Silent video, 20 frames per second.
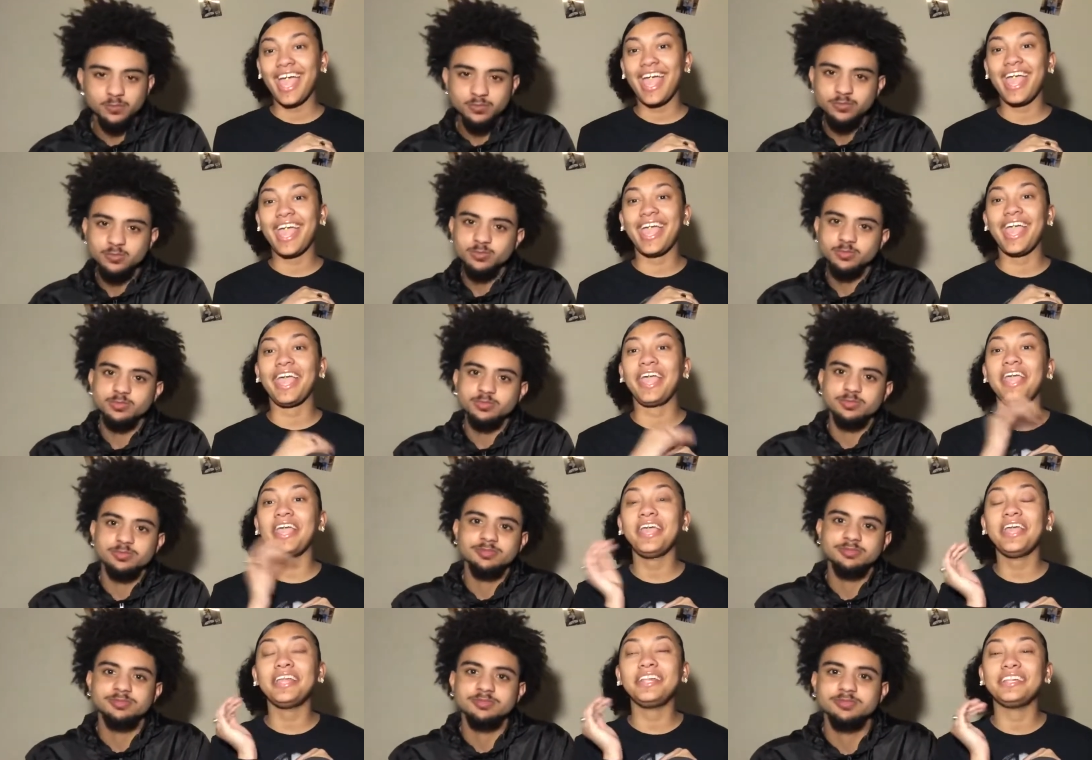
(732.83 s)
Speaker 1: And
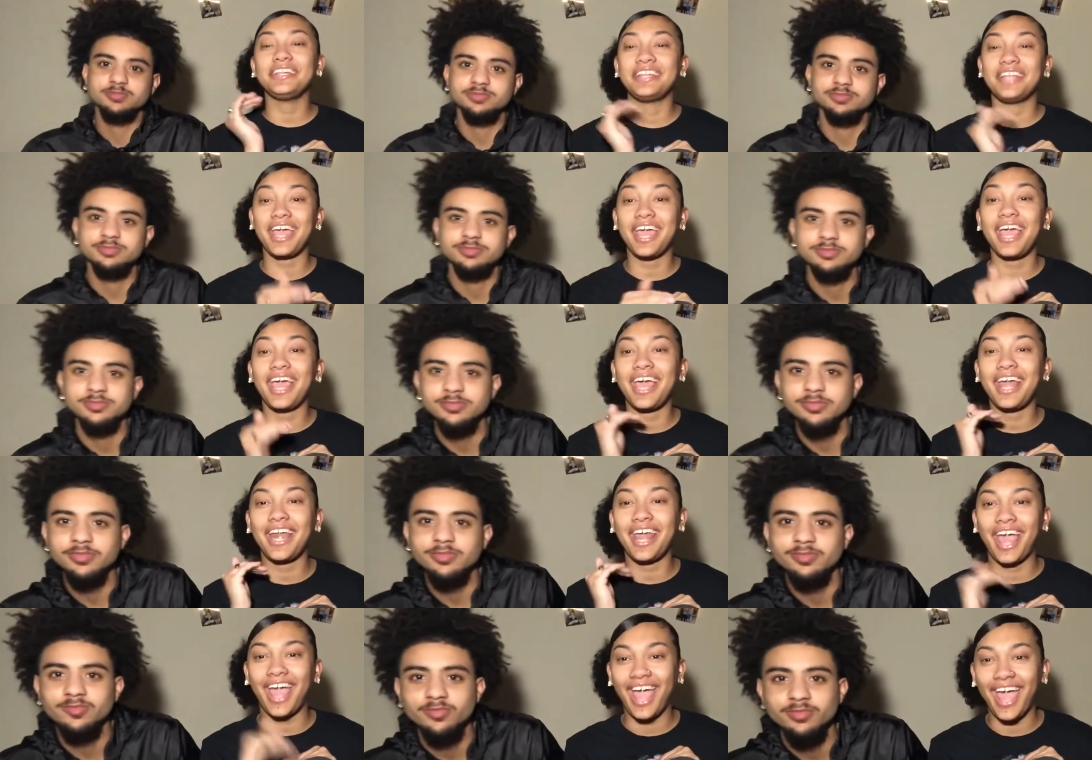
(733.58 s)
he
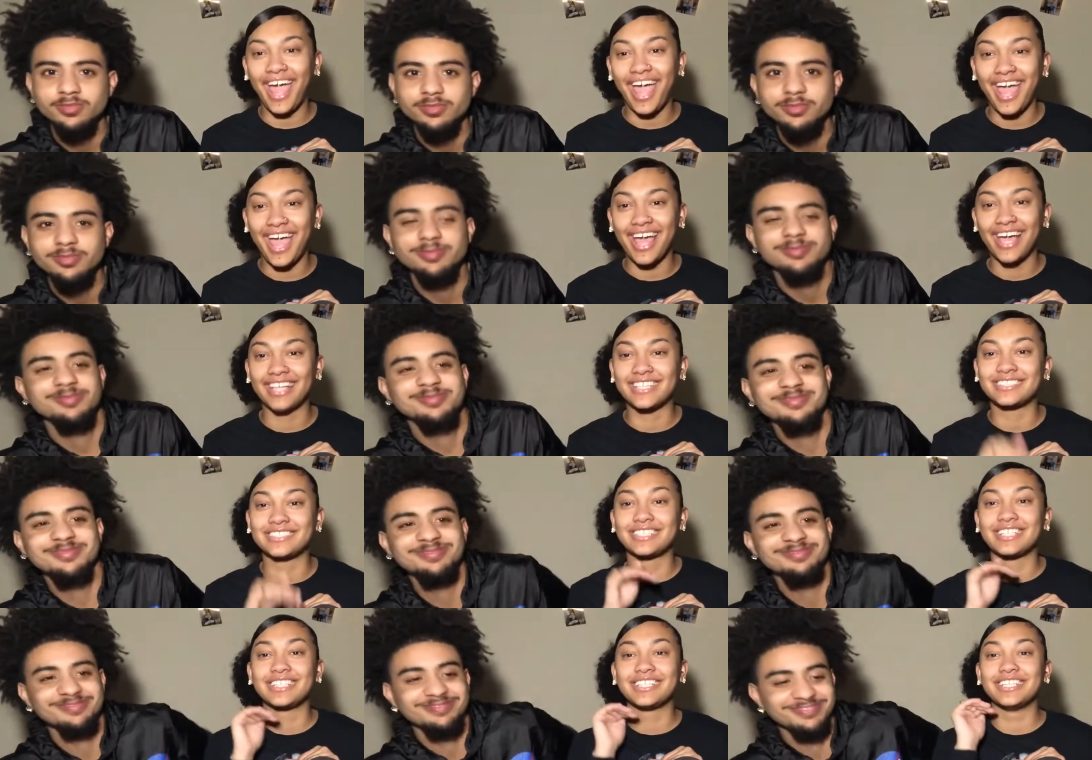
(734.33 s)
dead
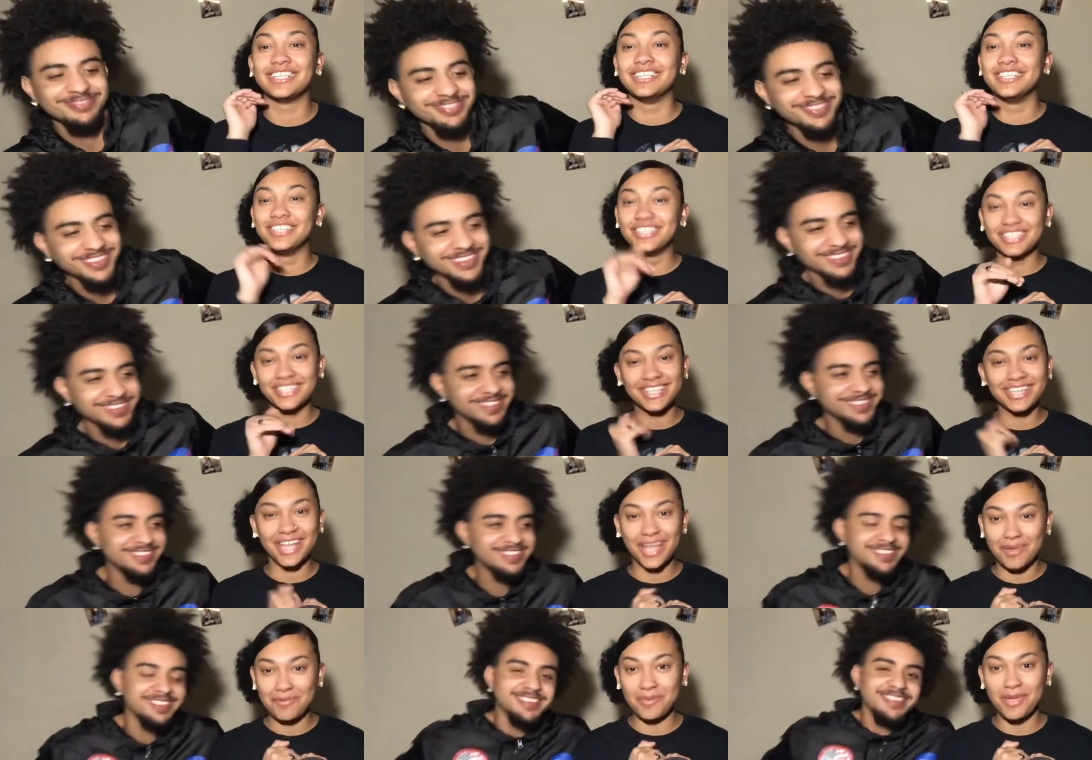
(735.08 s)
ass looked
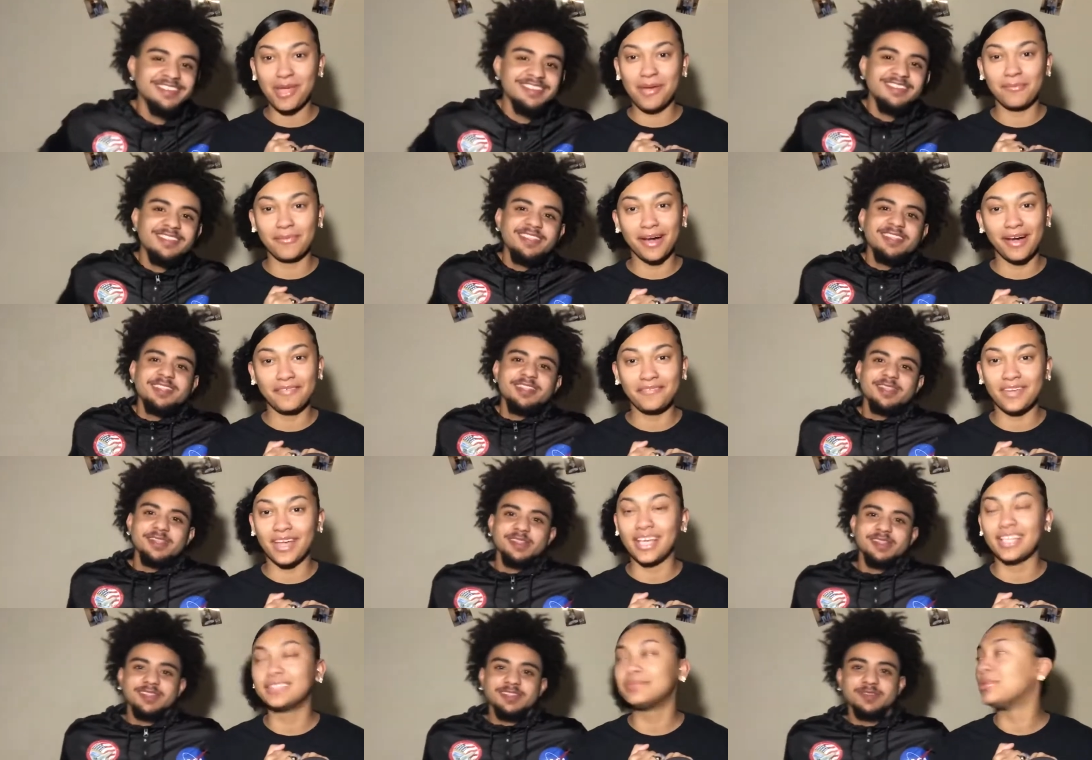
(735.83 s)
at me in my
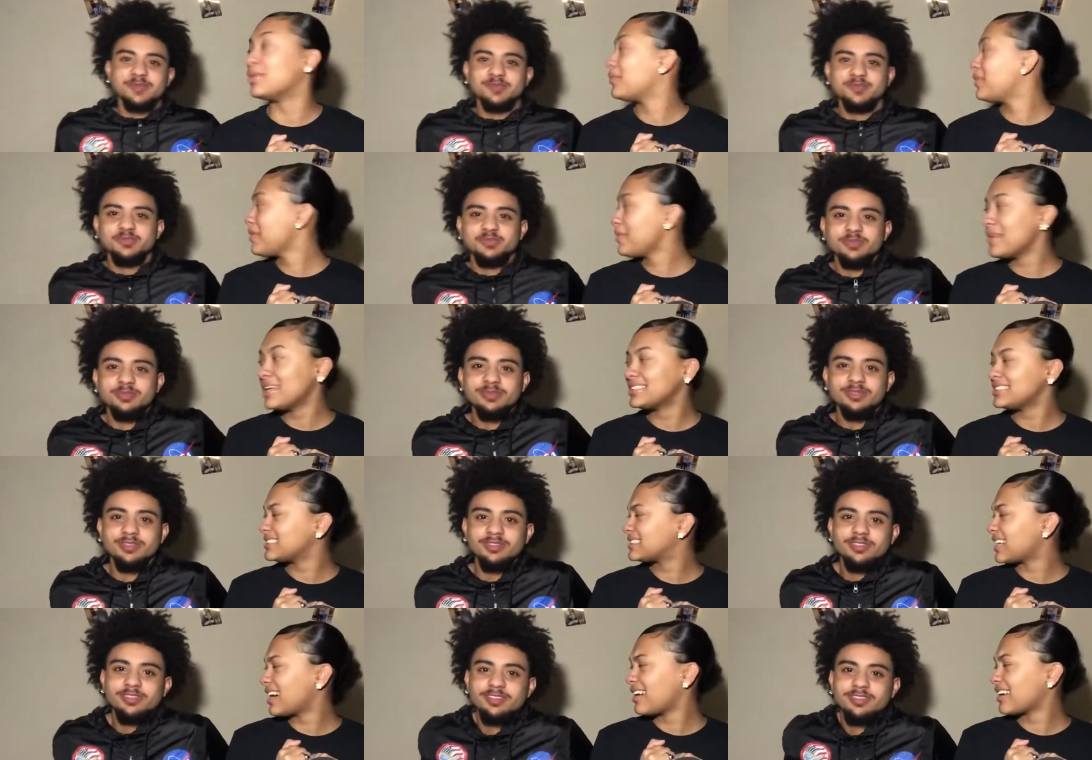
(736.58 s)
face, but we
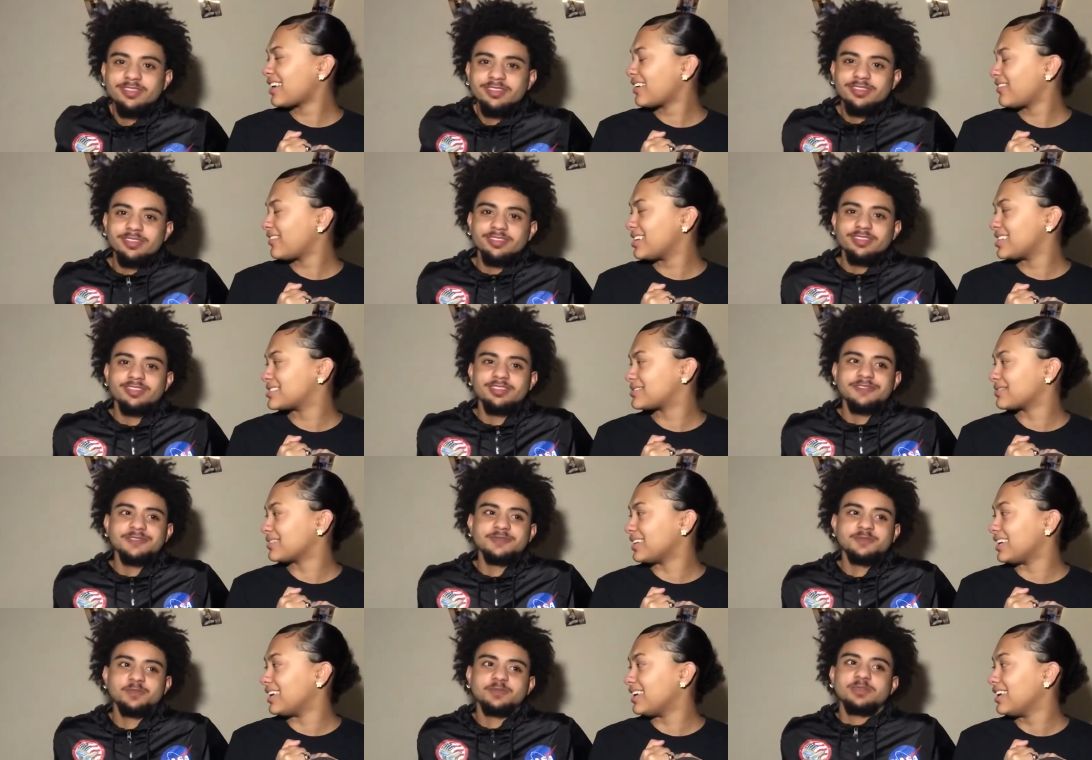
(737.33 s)
wasn't talking, was
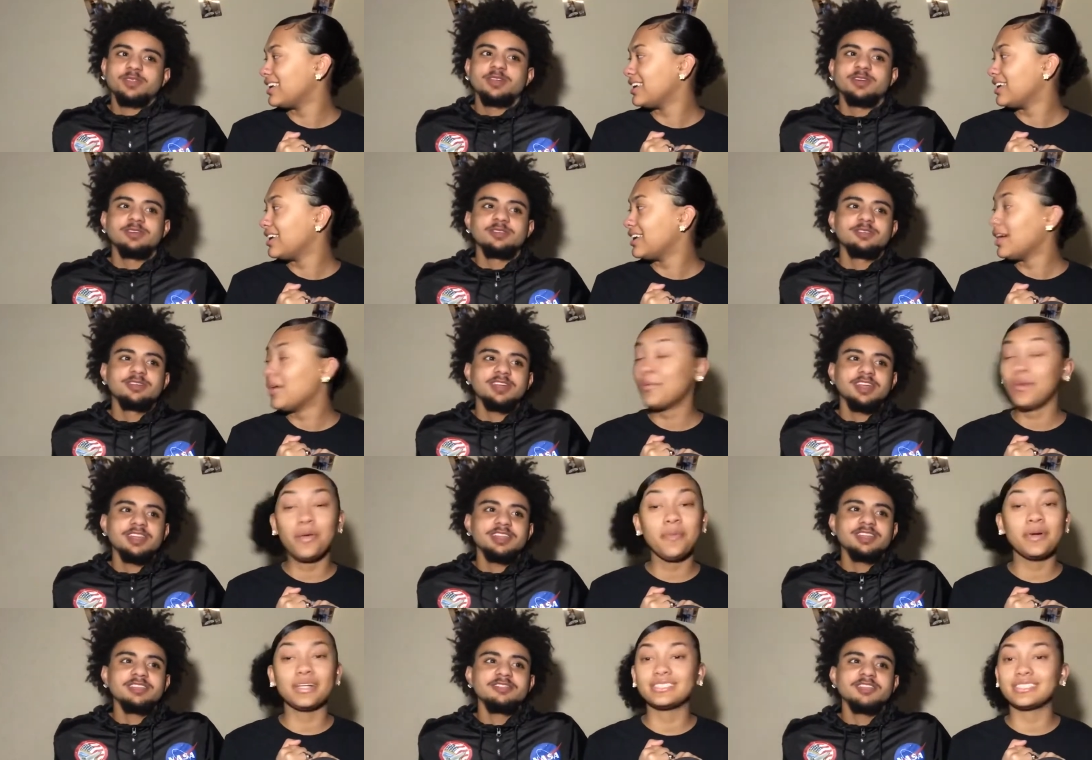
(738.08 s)
we? No,
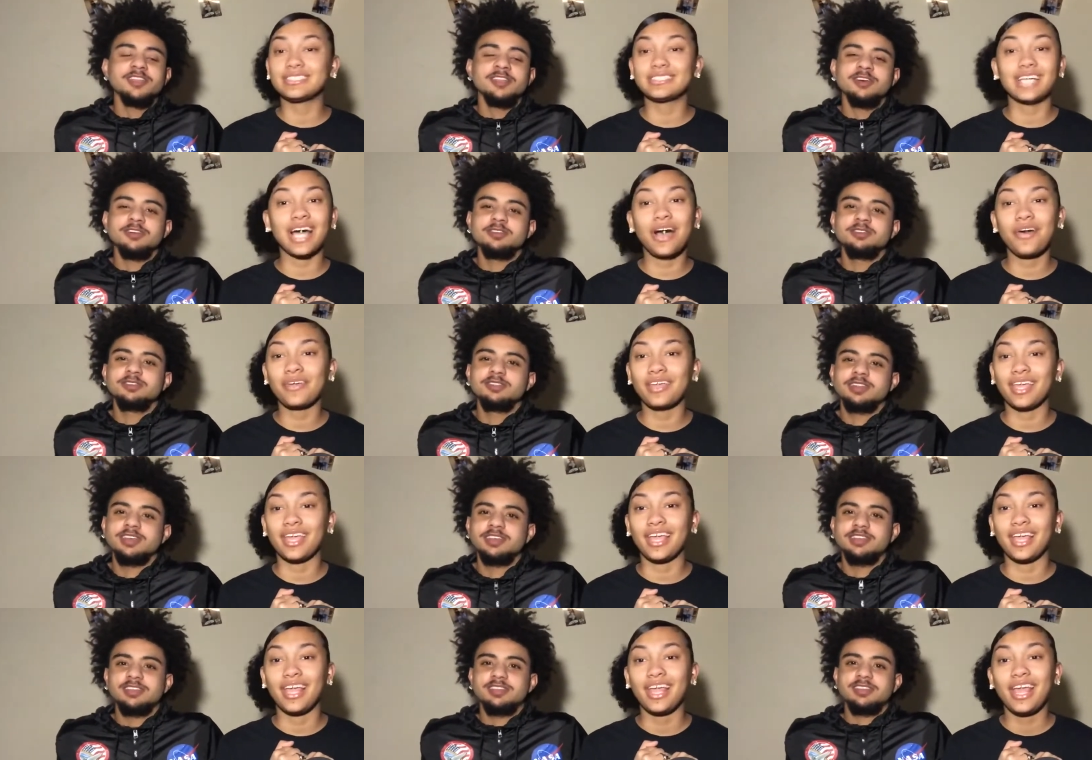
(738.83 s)
we wasn't
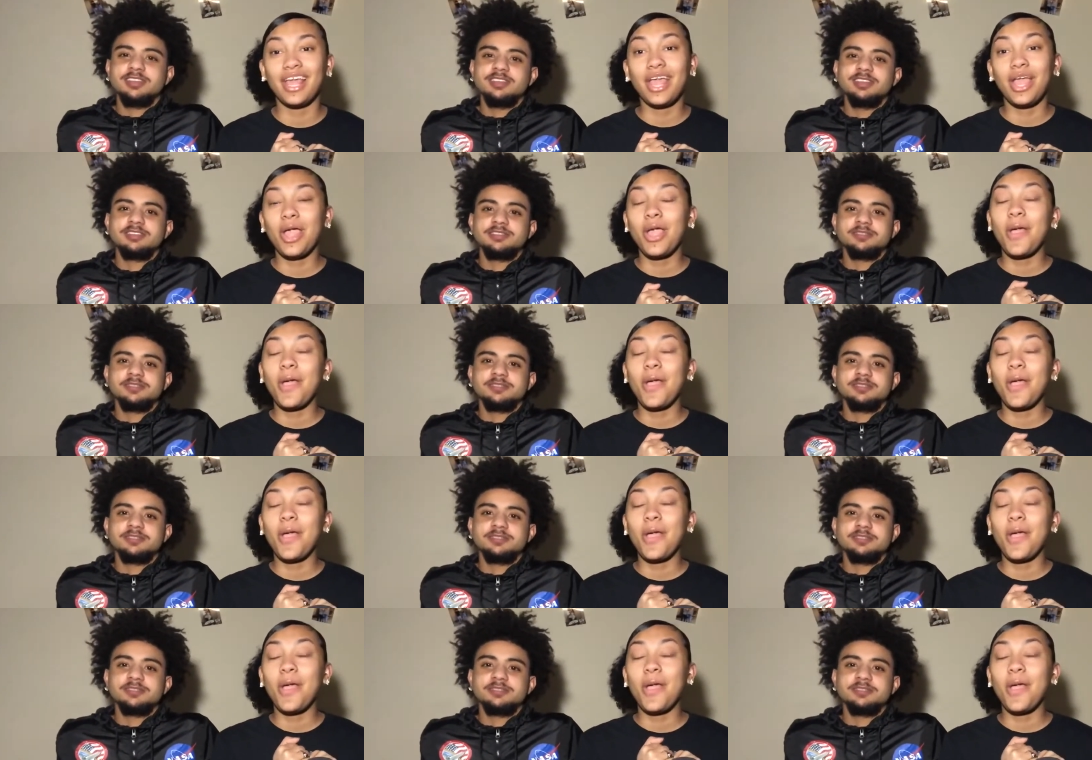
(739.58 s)
talking. Like